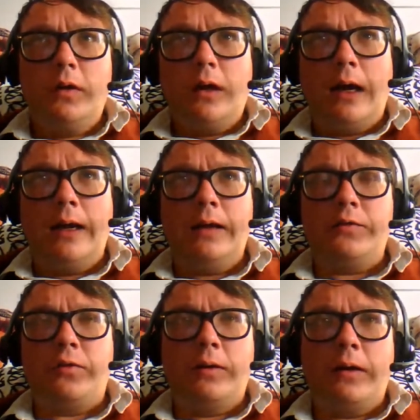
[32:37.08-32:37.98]
I,
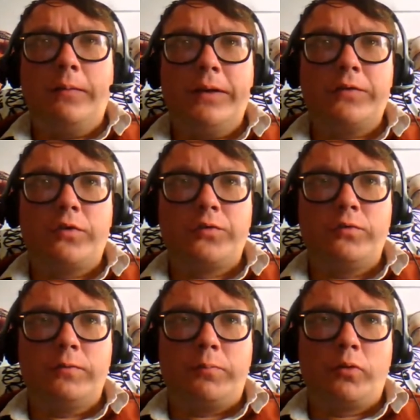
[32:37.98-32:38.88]
so I, I think it's
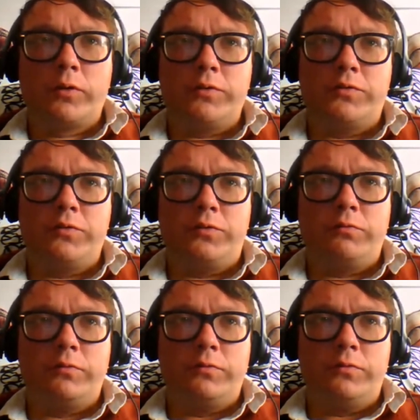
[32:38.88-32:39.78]
also important to,
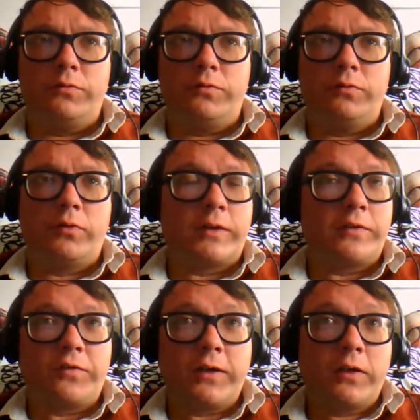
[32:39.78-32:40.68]
to to look at the
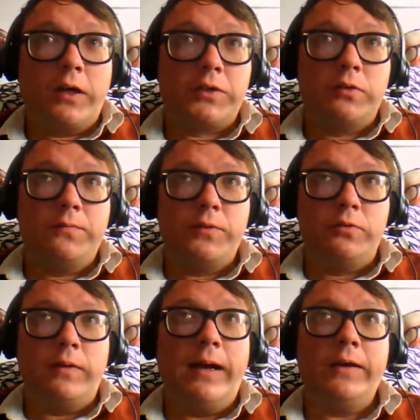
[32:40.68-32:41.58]
psychological
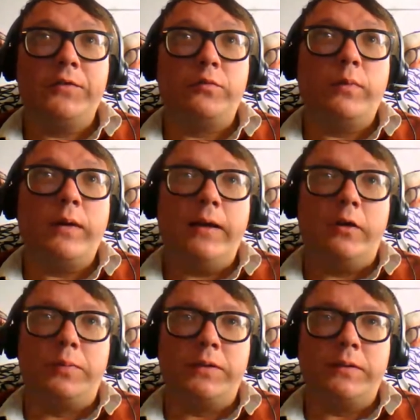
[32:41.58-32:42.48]
view as
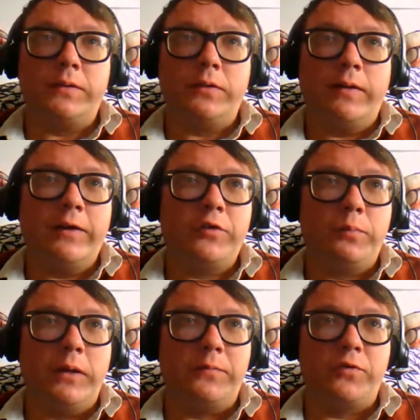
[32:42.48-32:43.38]
well. But uh, you know, as
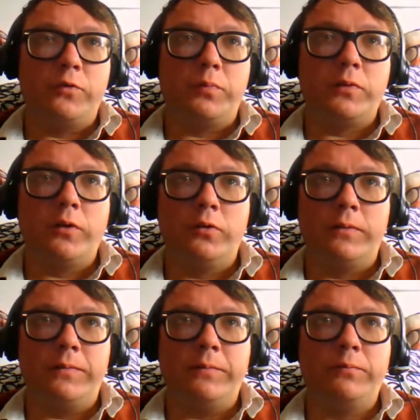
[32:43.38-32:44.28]
above, so below.
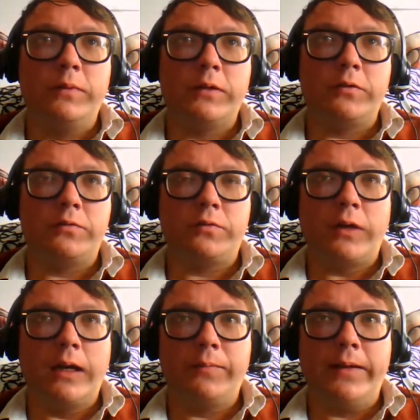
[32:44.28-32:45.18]
If, if we're
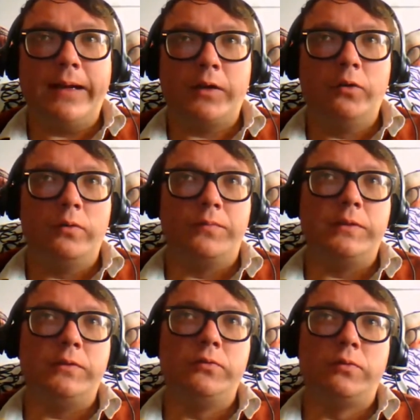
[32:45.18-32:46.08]
kind of an echo of the
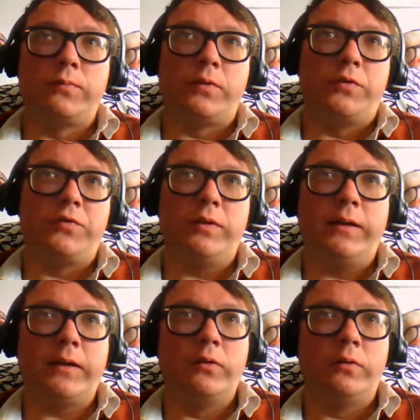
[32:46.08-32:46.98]
universe, an
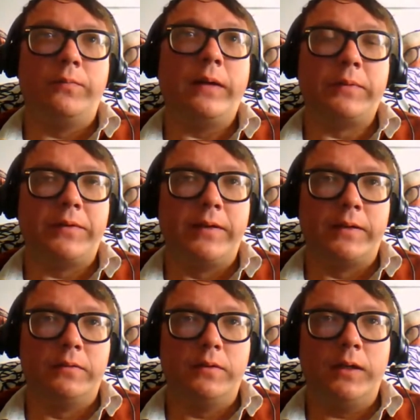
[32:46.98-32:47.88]
echo of
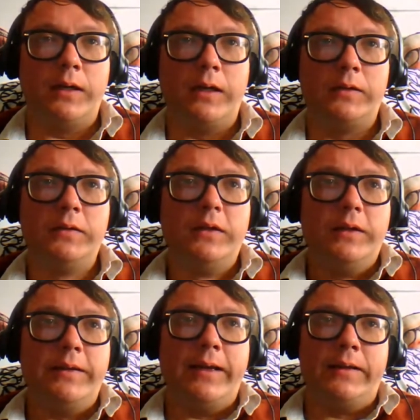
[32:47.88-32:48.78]
everything, uh,
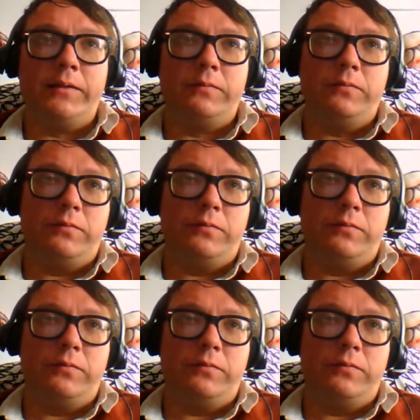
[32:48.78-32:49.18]
then